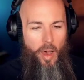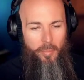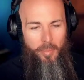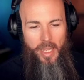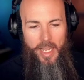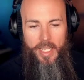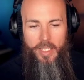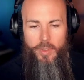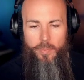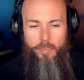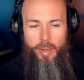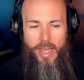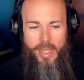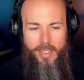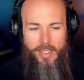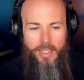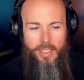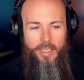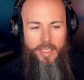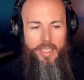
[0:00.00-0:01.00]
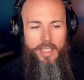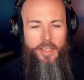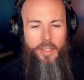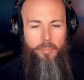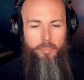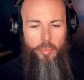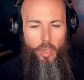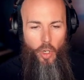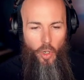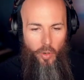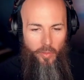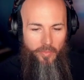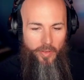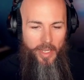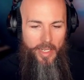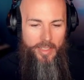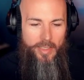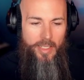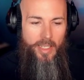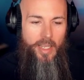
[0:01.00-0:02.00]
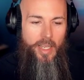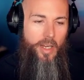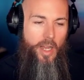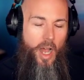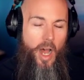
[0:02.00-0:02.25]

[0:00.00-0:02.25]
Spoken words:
It's basically the perfect